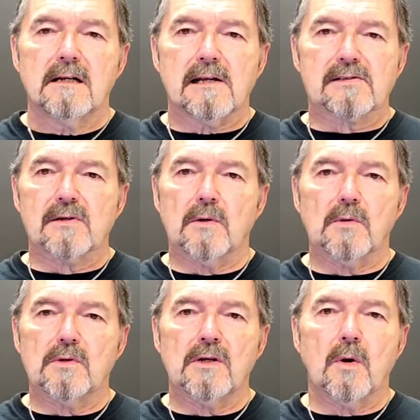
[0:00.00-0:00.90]
And
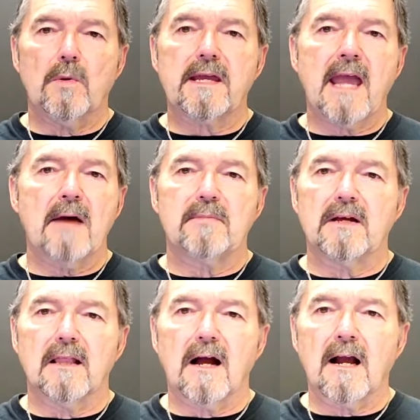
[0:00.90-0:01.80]
so, we can't be
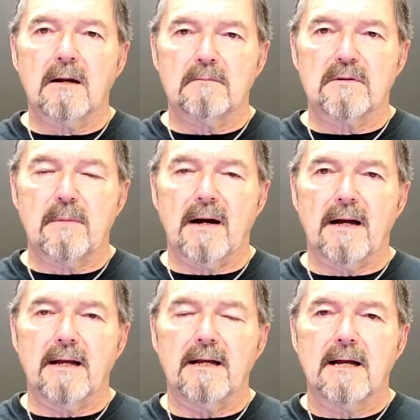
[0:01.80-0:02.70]
alarmed
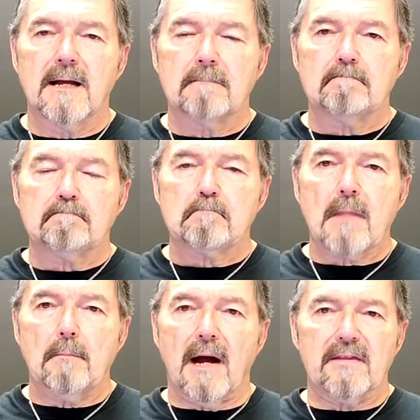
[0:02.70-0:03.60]
by
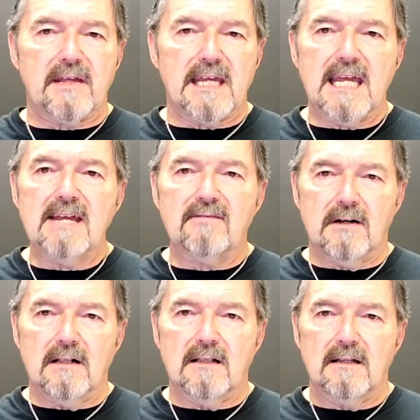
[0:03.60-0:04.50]
the
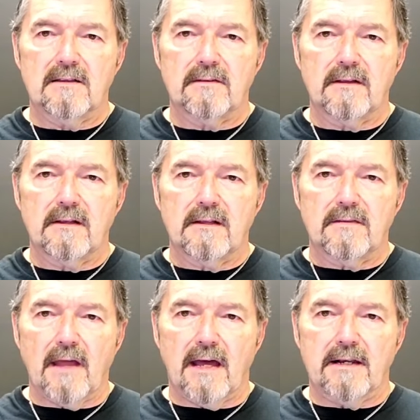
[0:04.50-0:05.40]
evil
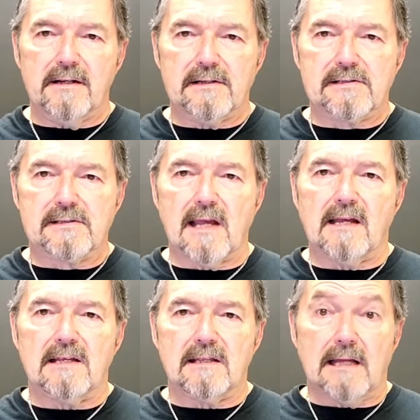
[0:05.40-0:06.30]

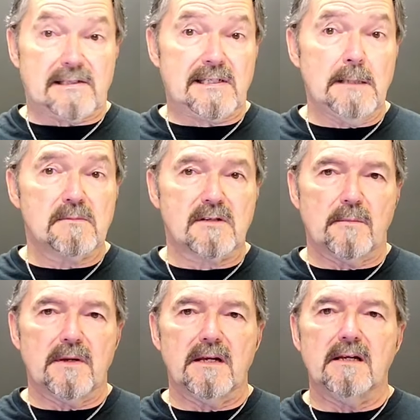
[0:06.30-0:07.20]
that seems to
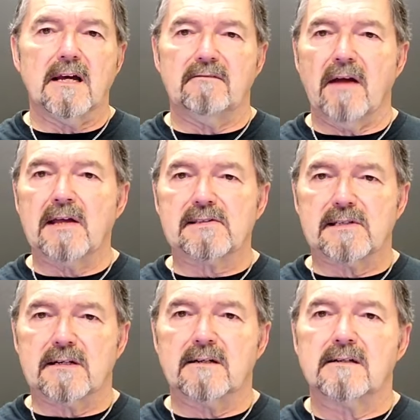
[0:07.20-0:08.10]
be
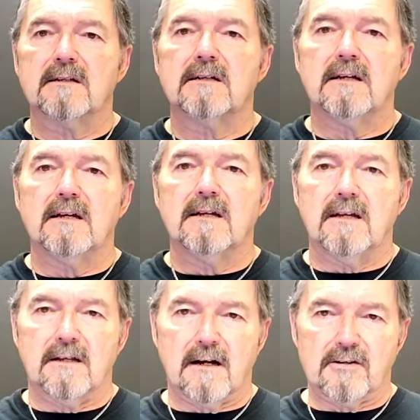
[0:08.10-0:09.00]
advancing
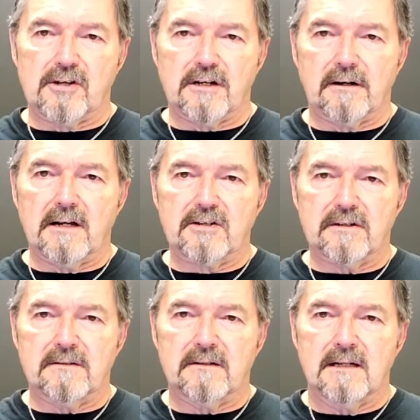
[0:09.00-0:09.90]
in our
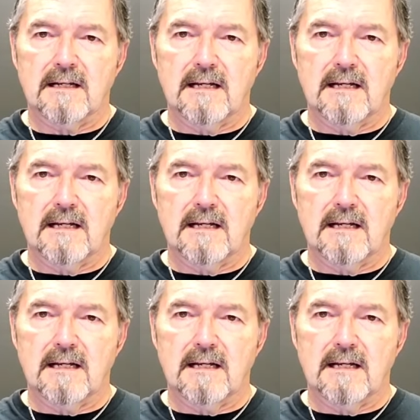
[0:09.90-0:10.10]
generation.